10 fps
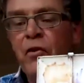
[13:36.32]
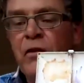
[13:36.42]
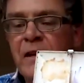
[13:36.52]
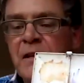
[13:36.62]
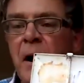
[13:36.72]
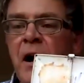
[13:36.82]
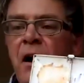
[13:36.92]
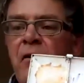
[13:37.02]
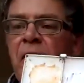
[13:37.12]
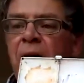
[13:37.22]
of these, but I
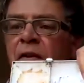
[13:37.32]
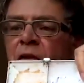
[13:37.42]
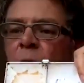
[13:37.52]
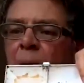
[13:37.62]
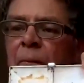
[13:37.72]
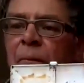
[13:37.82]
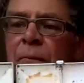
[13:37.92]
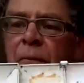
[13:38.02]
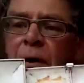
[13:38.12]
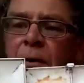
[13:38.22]
can't find the other one.
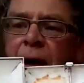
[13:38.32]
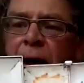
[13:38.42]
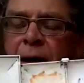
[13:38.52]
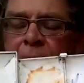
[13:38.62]
Okay,